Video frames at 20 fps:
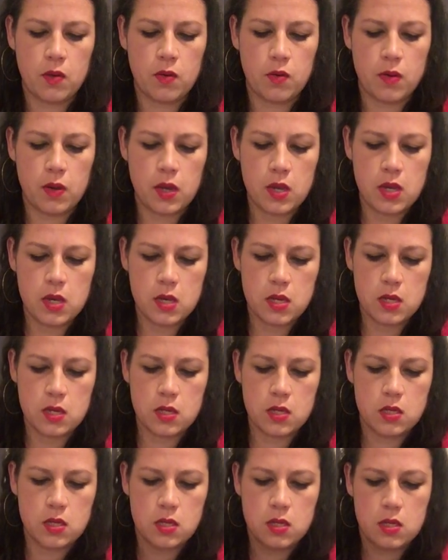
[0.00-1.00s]

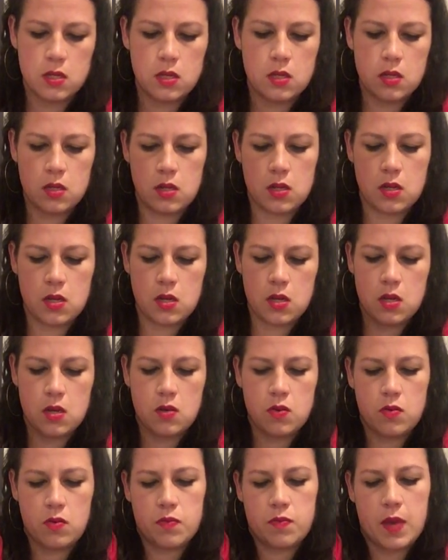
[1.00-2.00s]
Great.
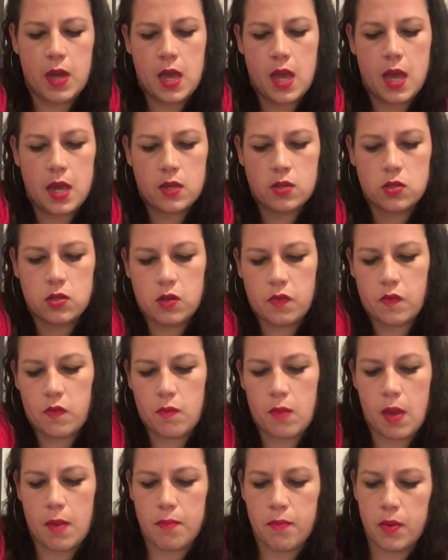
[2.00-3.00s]
My extra for
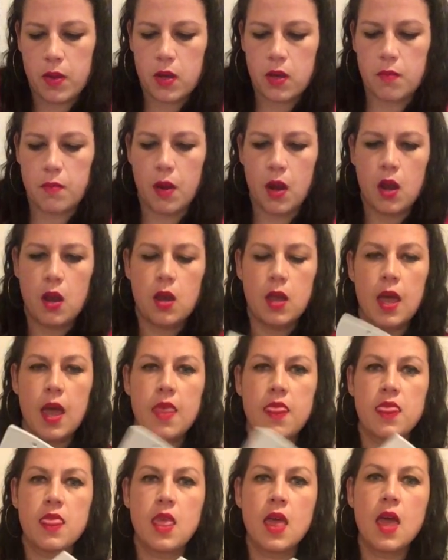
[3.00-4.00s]
my bookmark.
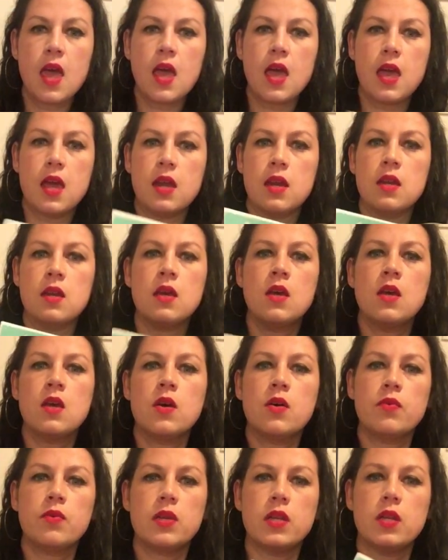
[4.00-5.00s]
And then
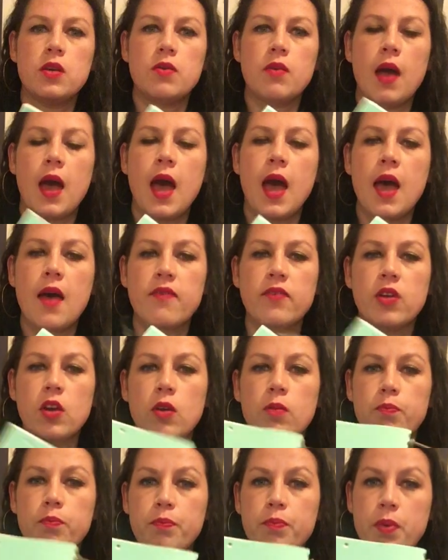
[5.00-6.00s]
when you have
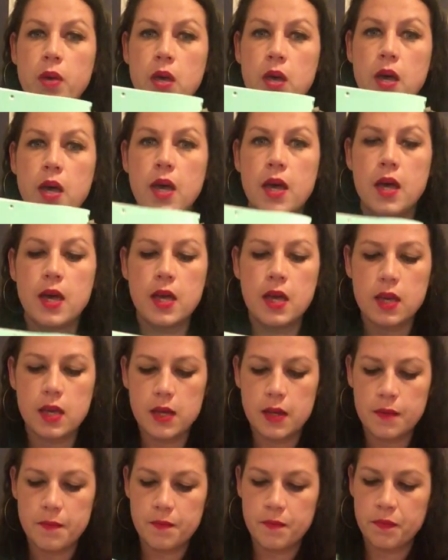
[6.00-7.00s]
your book,
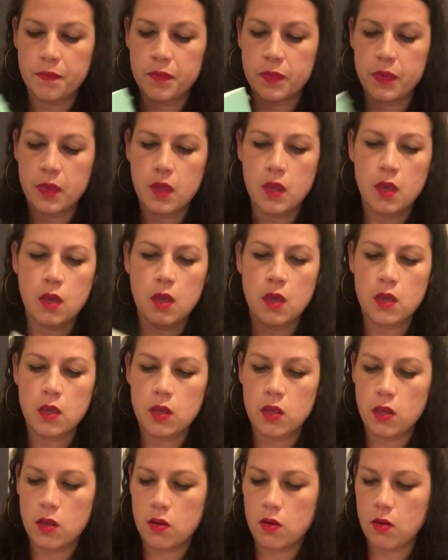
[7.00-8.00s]

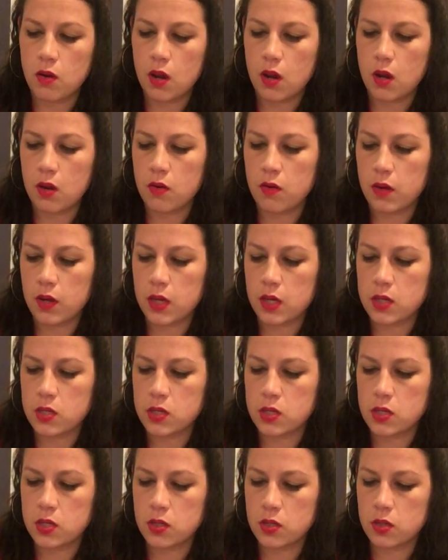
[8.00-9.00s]
you are going
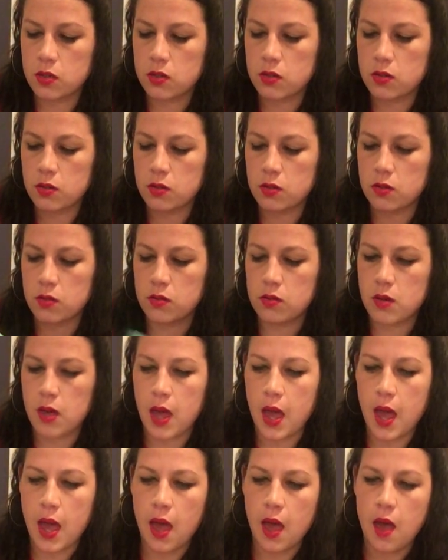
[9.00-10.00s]
to
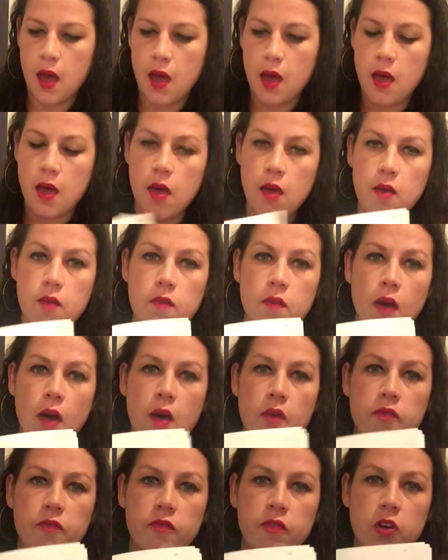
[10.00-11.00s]
have a
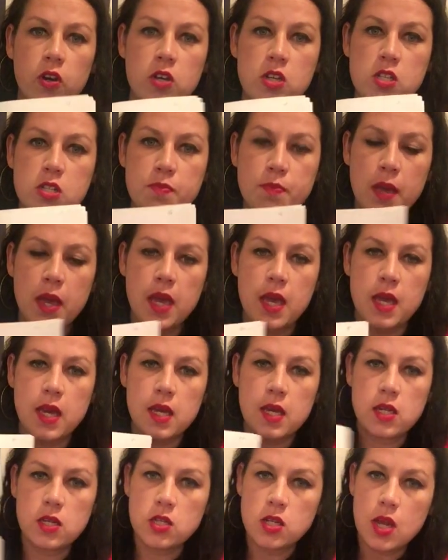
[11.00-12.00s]
first
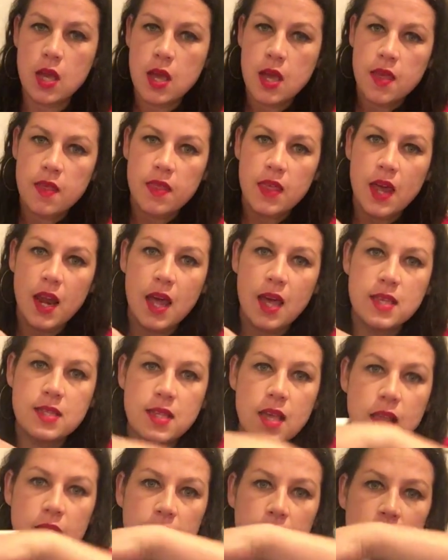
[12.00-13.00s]
page that has
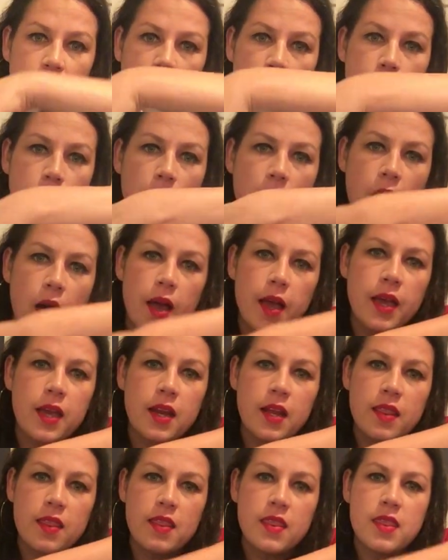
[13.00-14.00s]
a little pocket
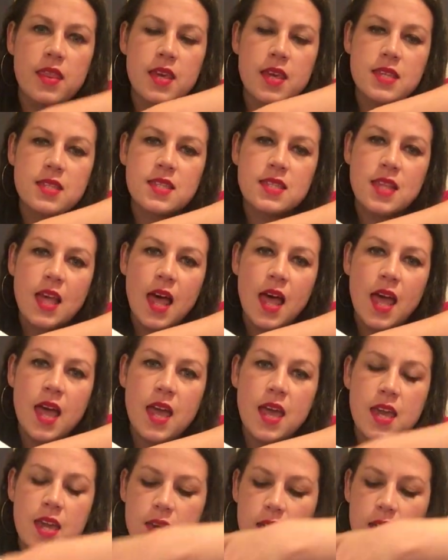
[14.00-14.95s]
on this side